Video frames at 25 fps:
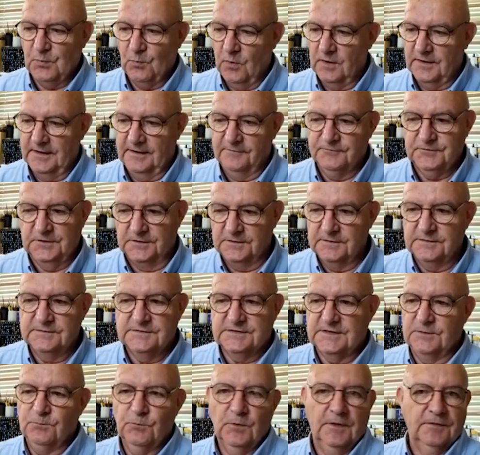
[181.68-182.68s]
one after
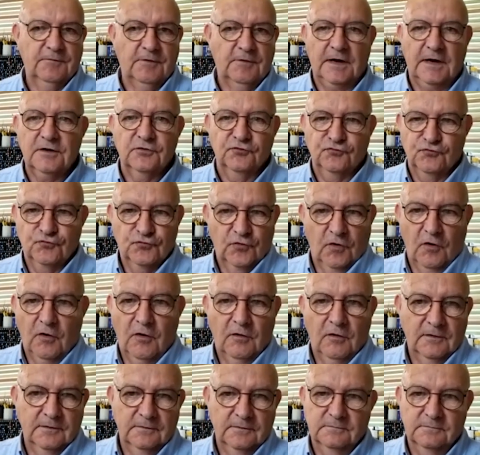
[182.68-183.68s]
seeing whether I could
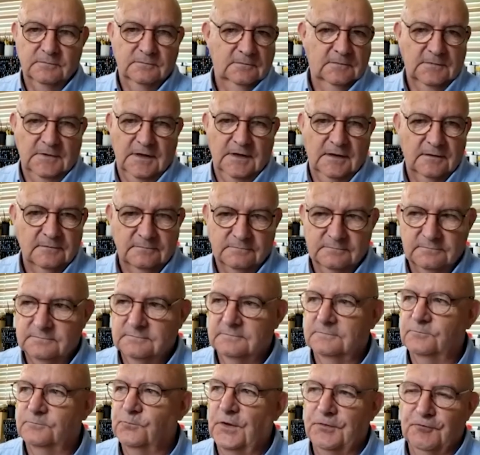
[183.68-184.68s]
draw and
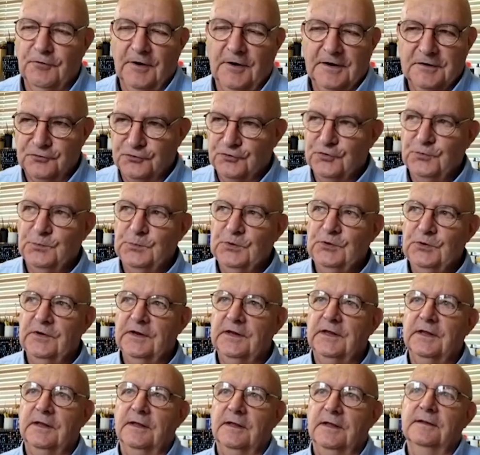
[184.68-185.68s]
whether I could
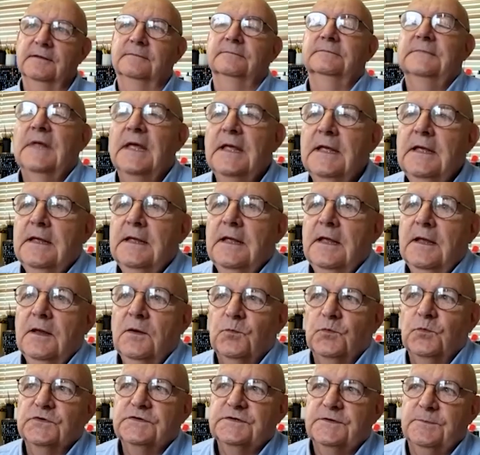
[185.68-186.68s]
communicate,
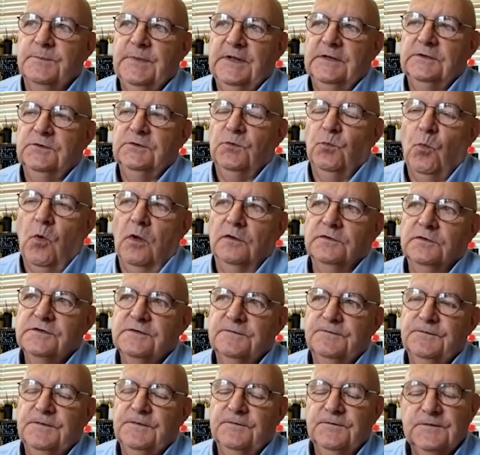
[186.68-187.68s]
was to build a 1 to
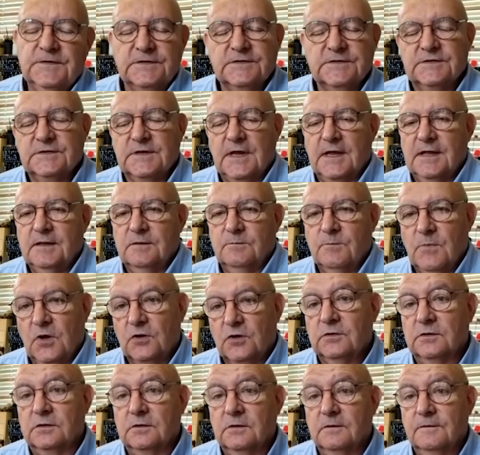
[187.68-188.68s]
50 scale
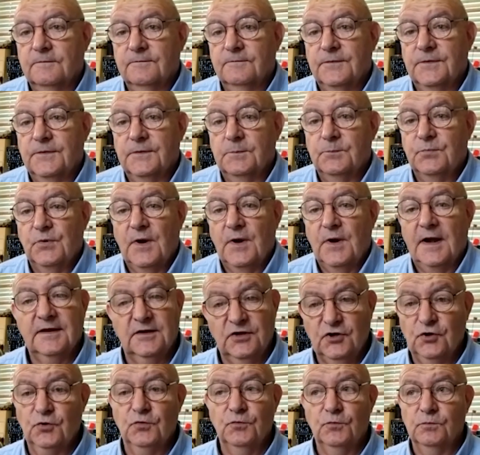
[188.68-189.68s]
model of the brand
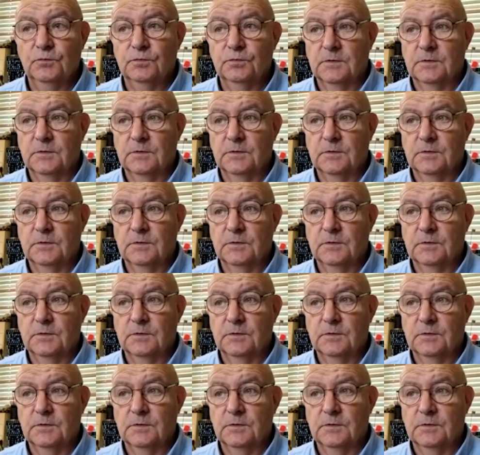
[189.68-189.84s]
new